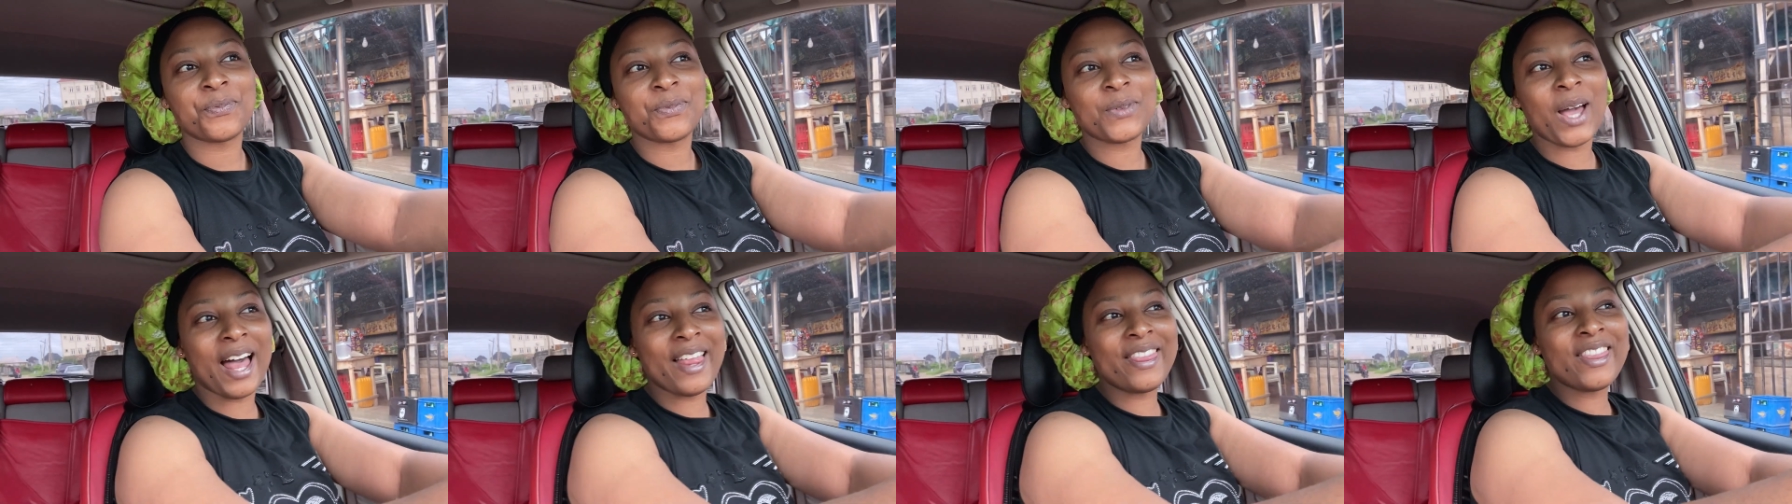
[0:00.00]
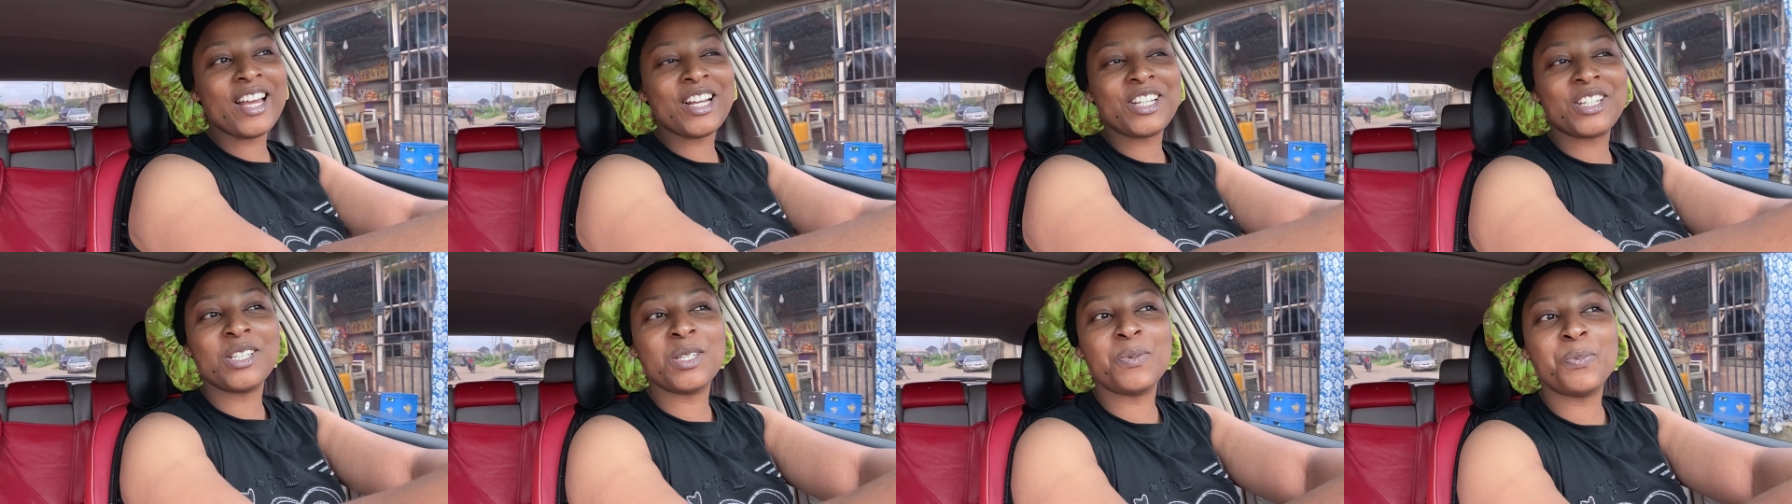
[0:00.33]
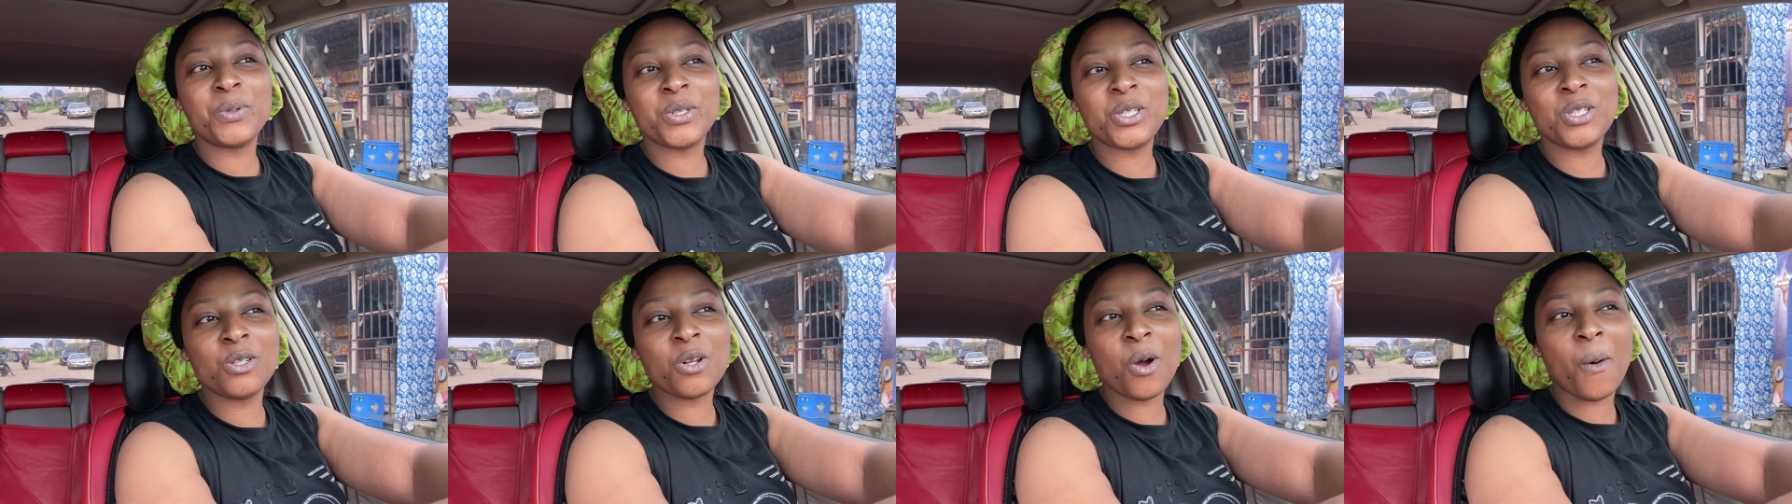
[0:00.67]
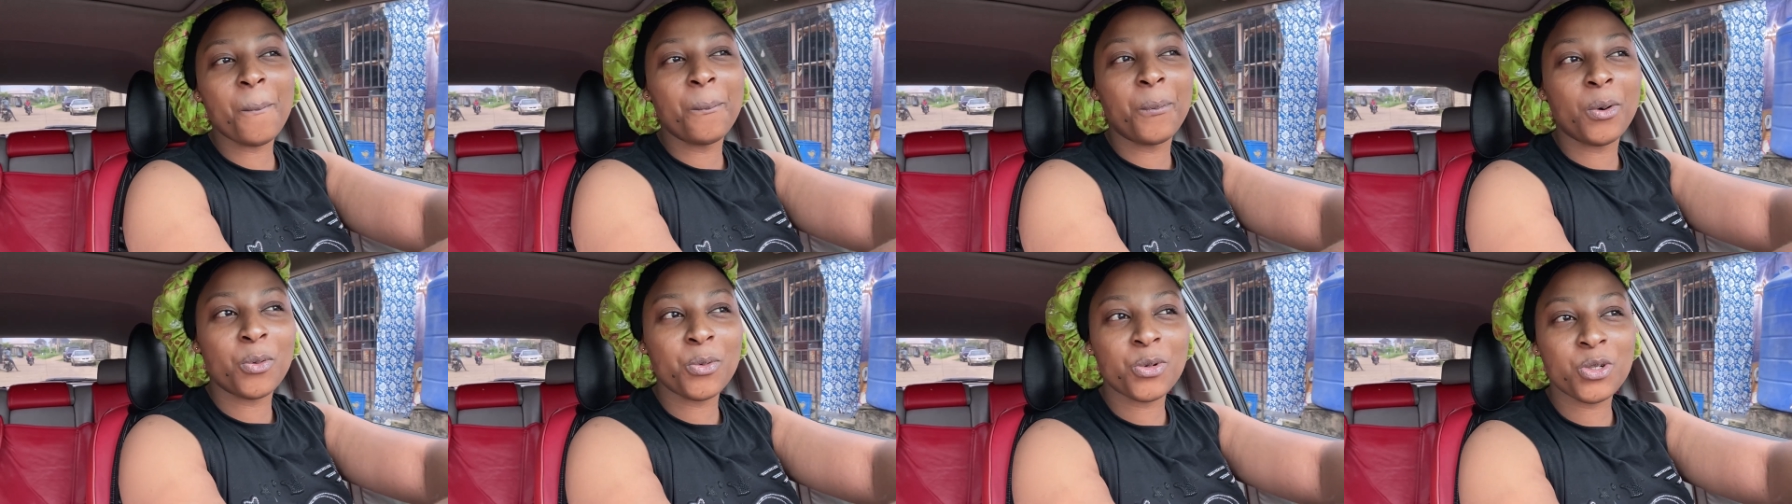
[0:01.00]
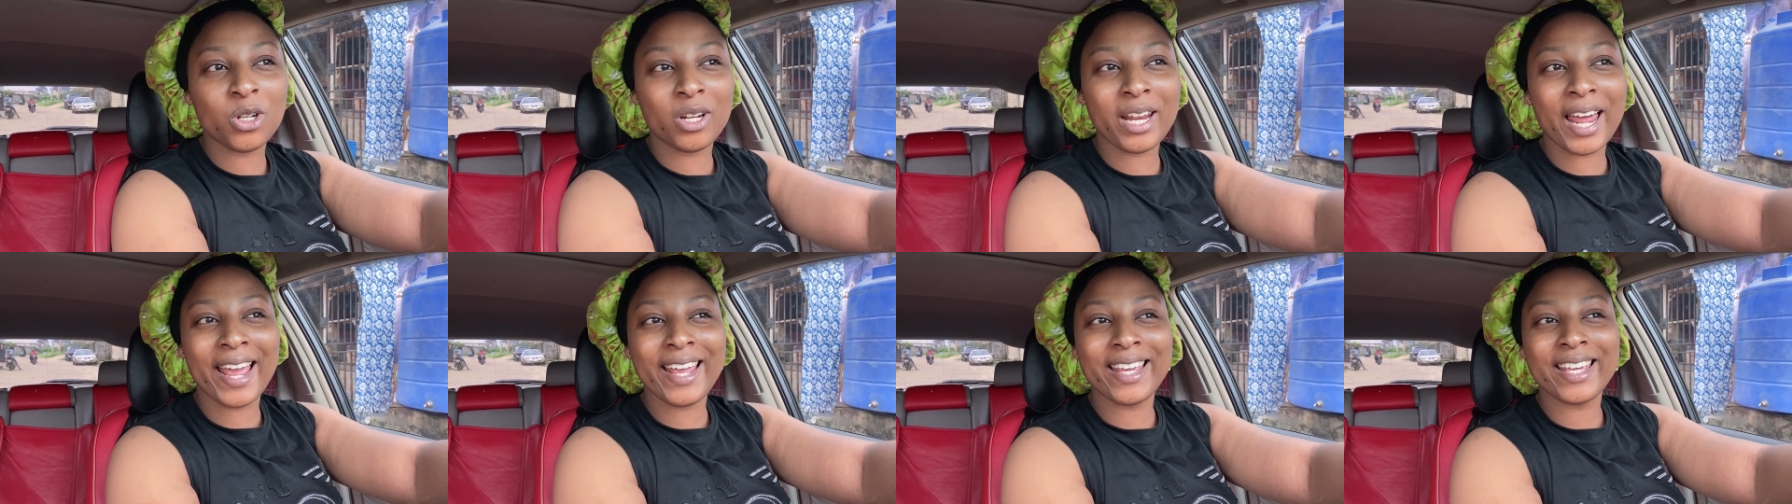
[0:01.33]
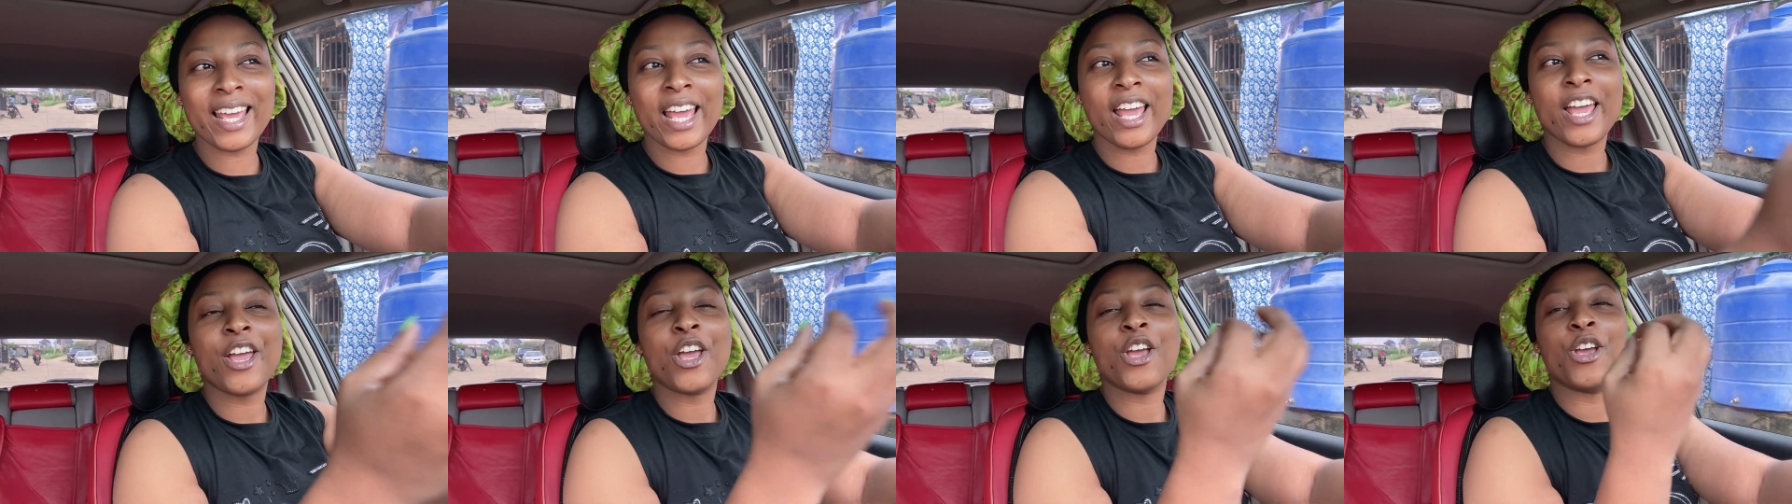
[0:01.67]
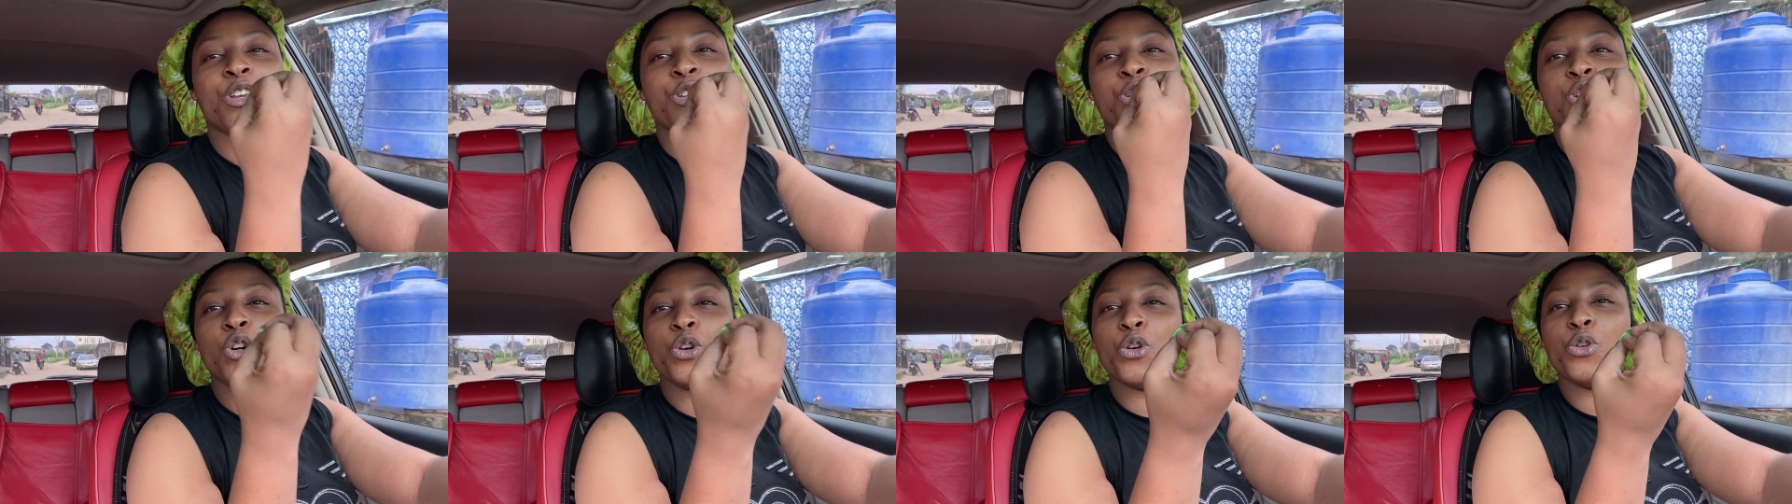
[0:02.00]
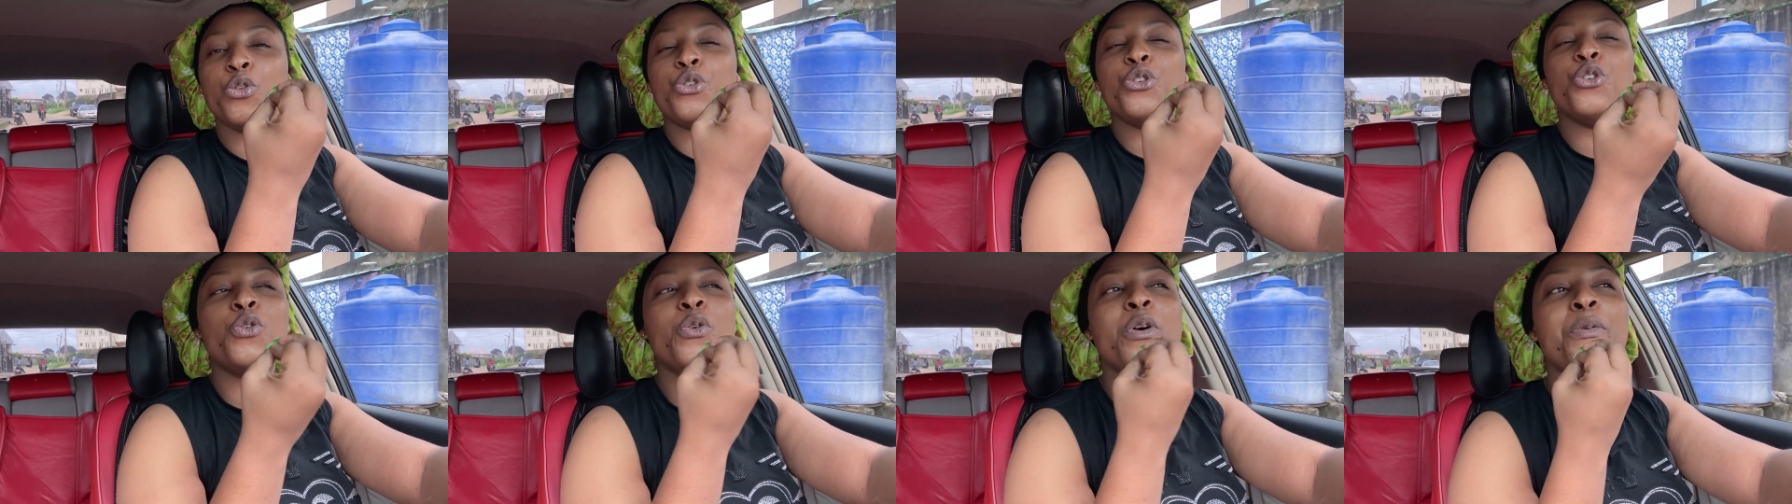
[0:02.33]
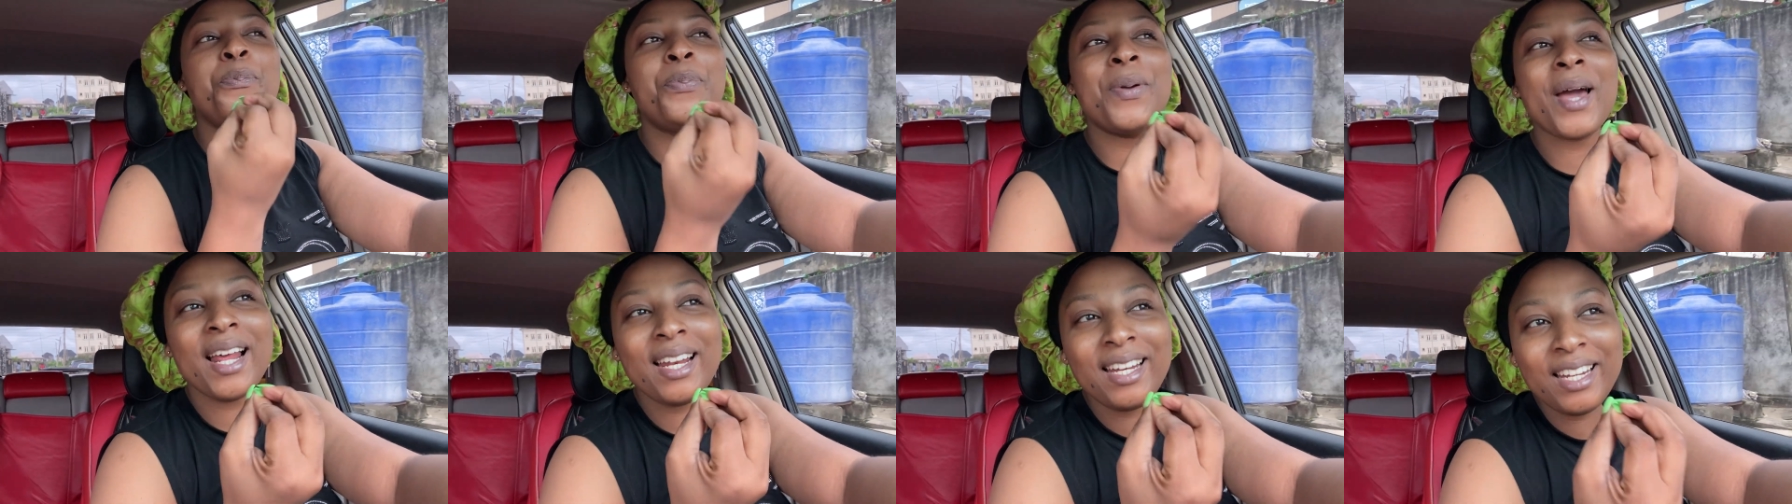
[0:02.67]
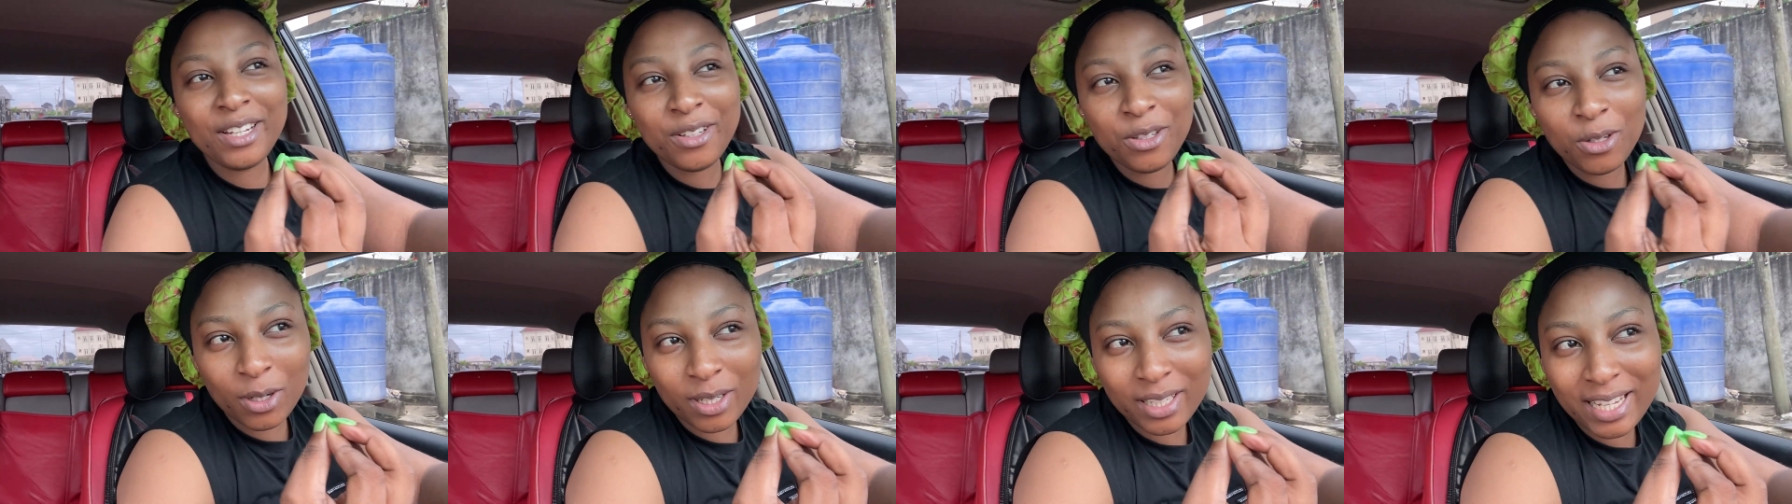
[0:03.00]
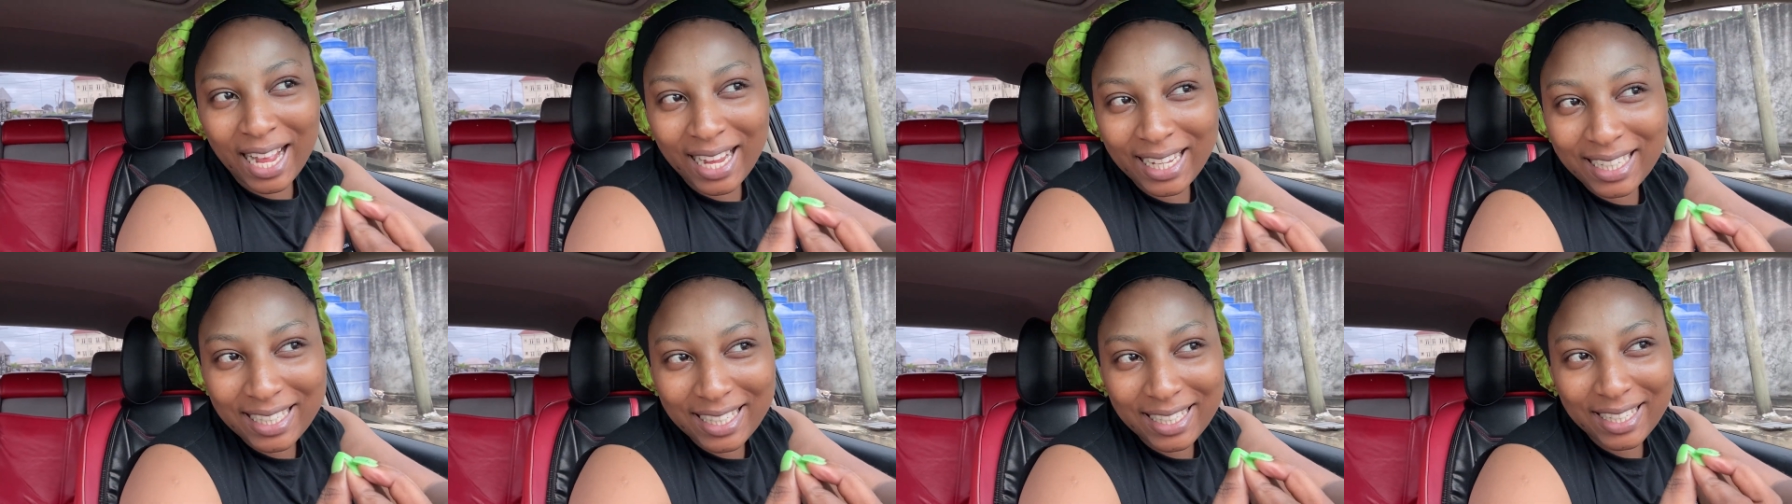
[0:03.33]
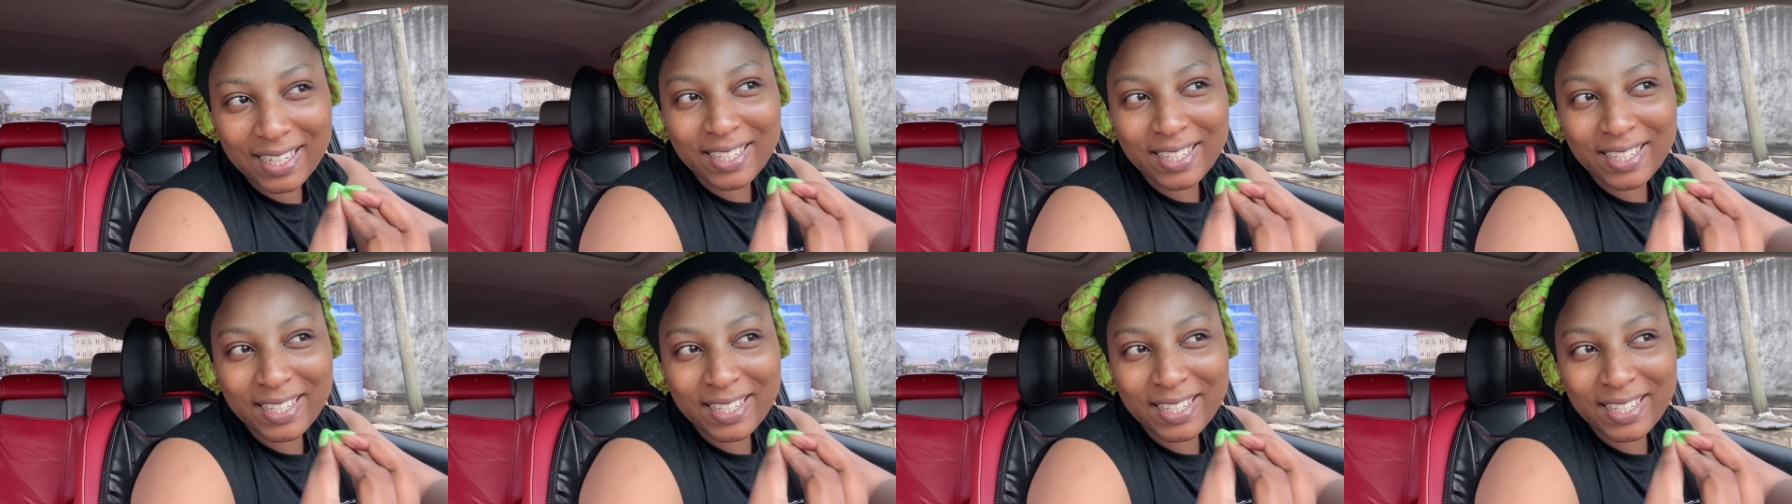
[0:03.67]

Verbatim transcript: and then she's putting on bombshell like you you will barely know that